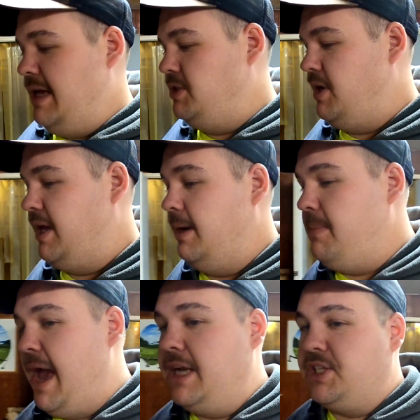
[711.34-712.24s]
As you can
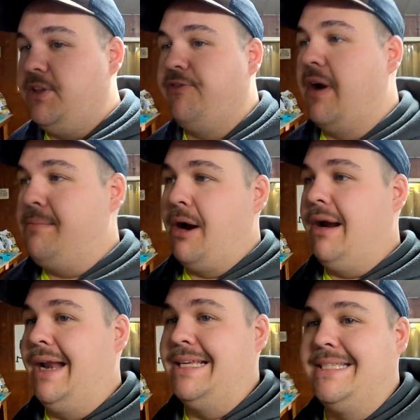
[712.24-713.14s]
imagine, the farm
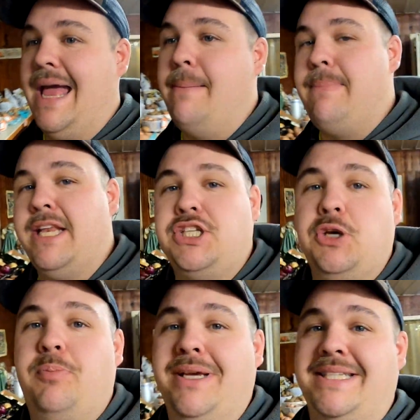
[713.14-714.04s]
market has not been
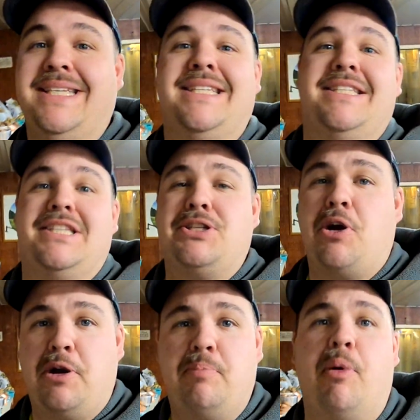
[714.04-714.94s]
too busy since it started